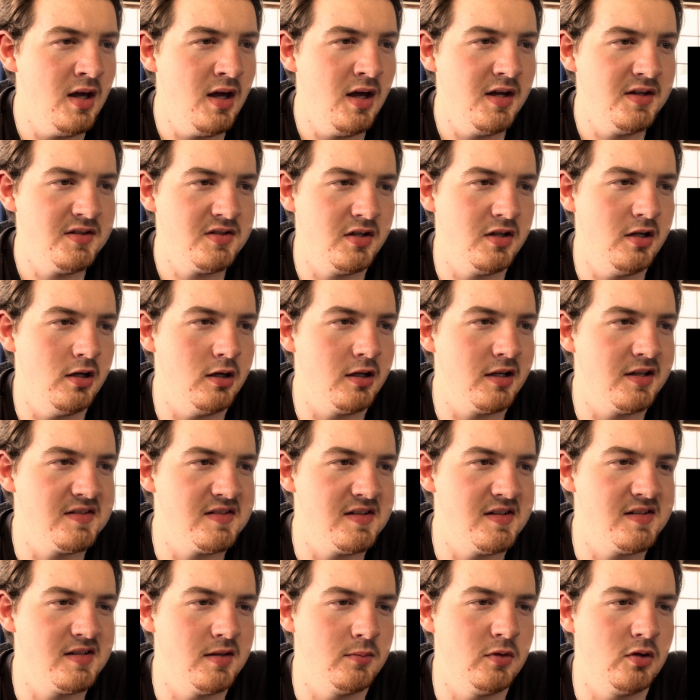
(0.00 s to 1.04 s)
So here you can see
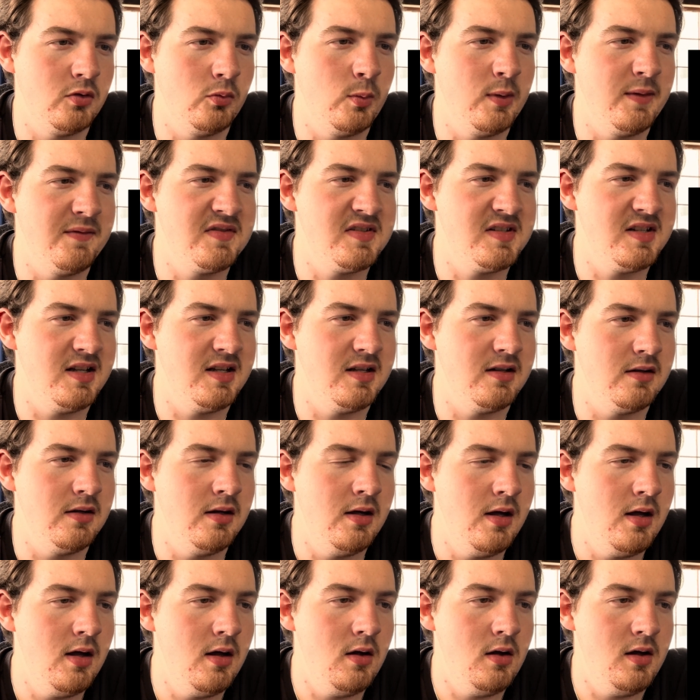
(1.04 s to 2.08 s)
something we've seen
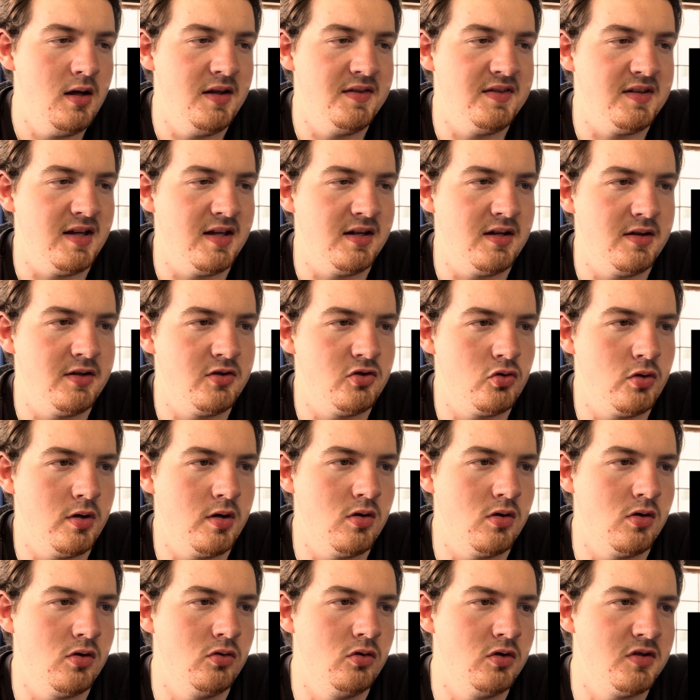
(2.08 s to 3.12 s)
in the end of the
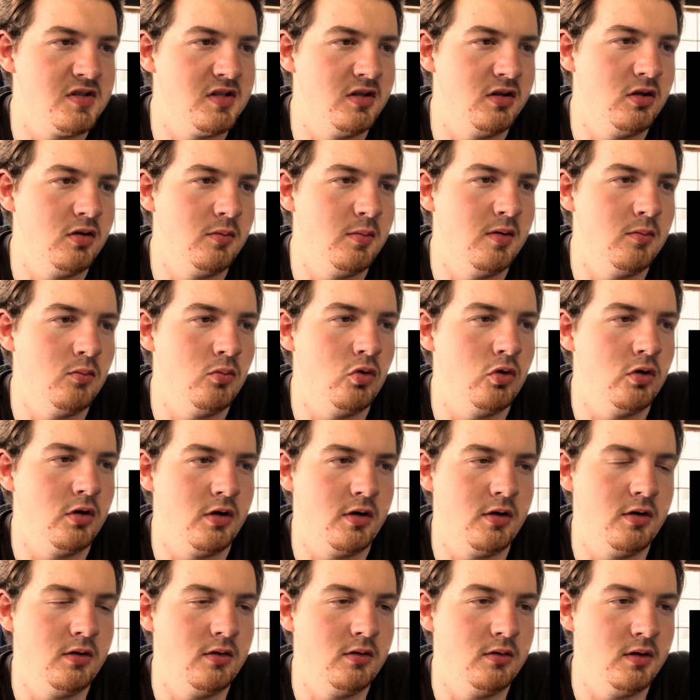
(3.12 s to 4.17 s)
trailer. It looks a little bit
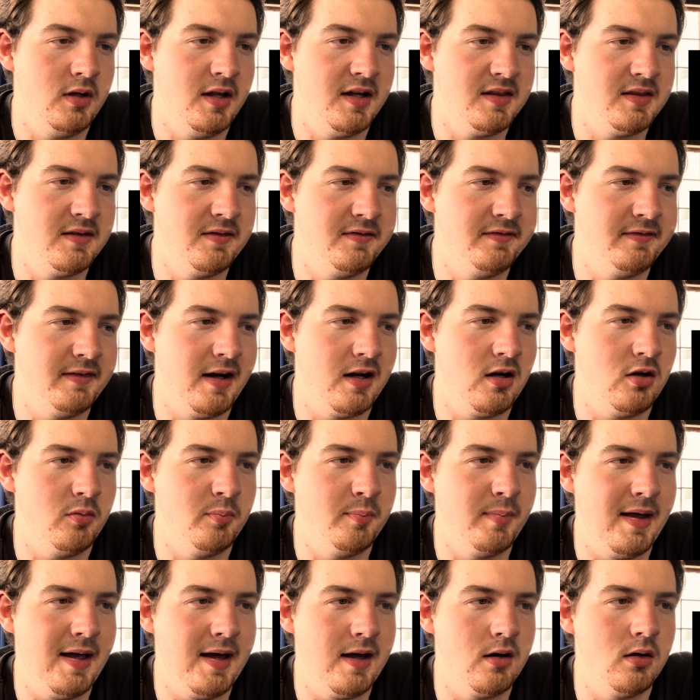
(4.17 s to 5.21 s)
more like the final
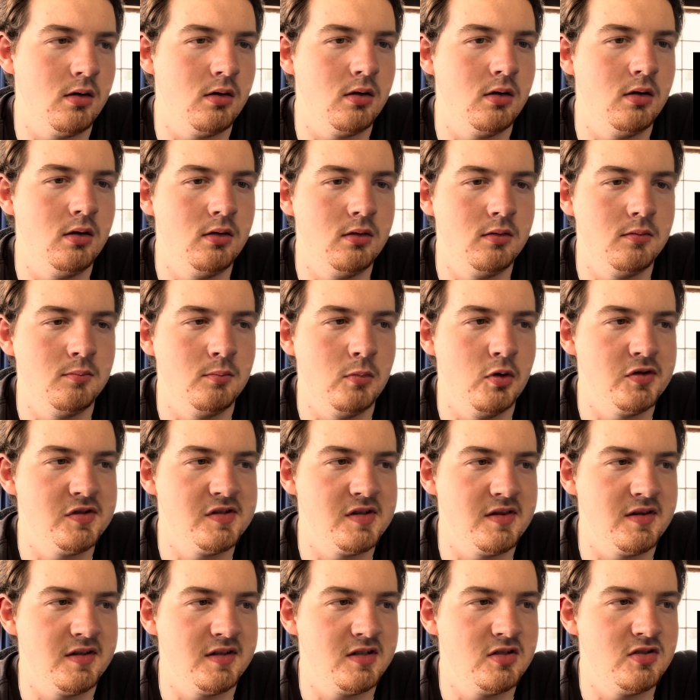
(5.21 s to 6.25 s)
battle. Most
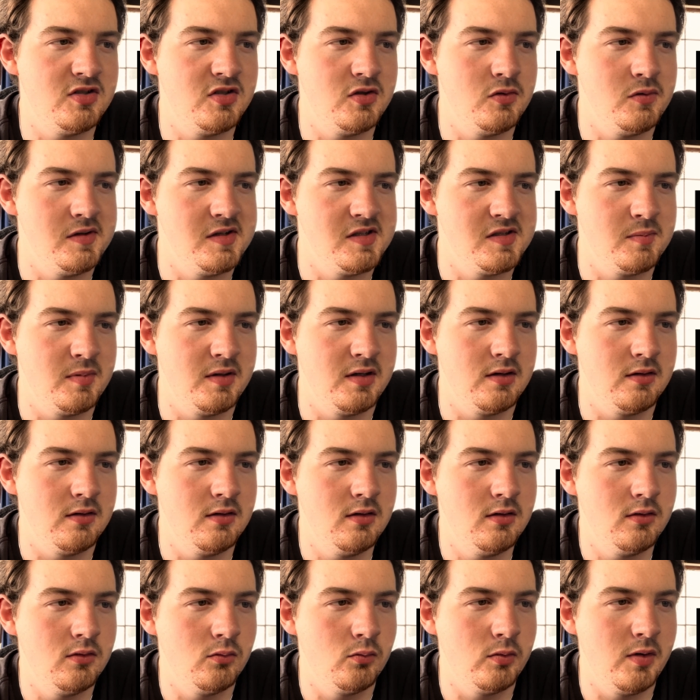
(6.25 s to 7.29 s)
of the suit has been
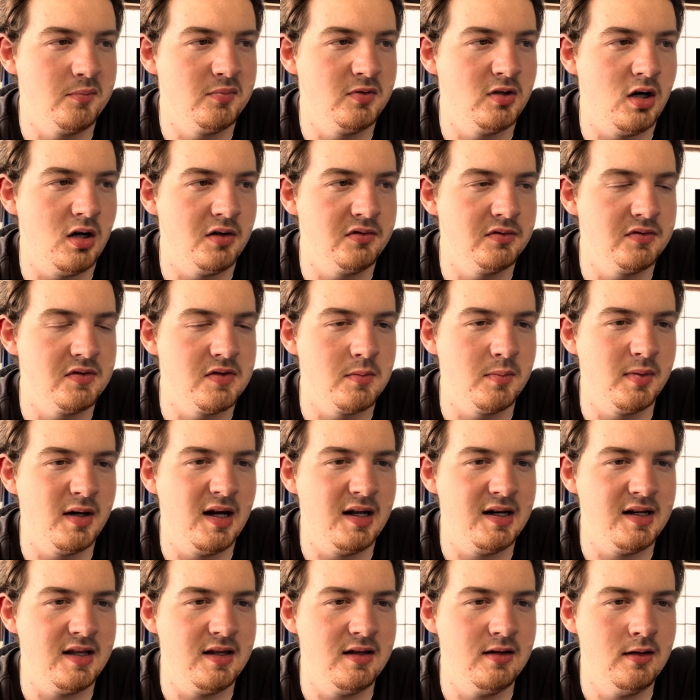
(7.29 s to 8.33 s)
ripped off for the
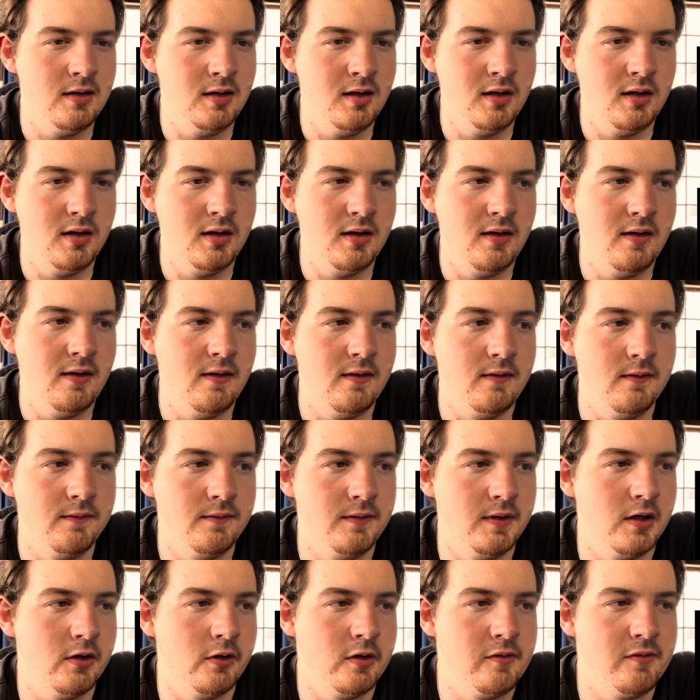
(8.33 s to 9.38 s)
body.
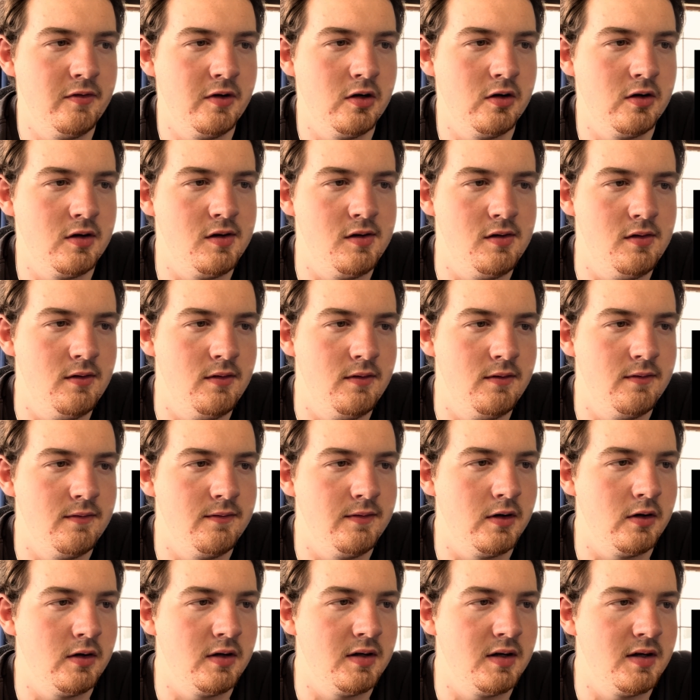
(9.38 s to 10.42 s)
Very, very,
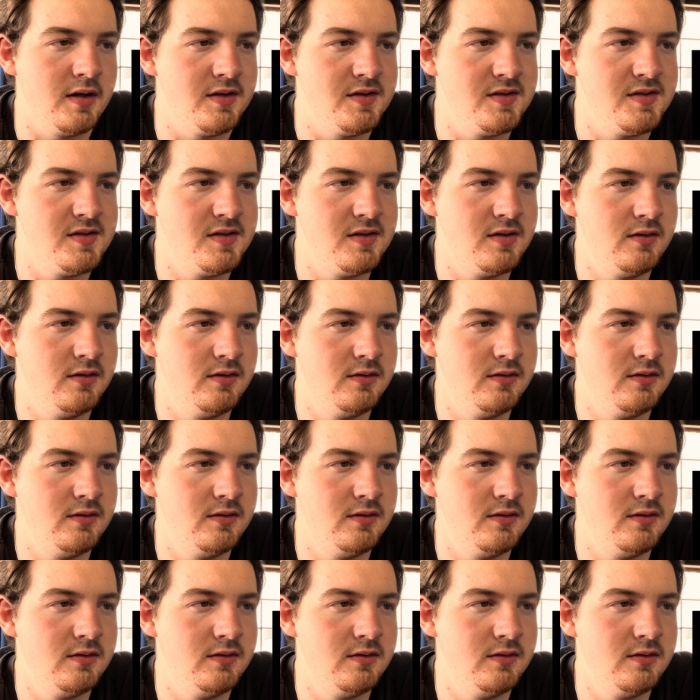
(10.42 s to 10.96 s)
very nice.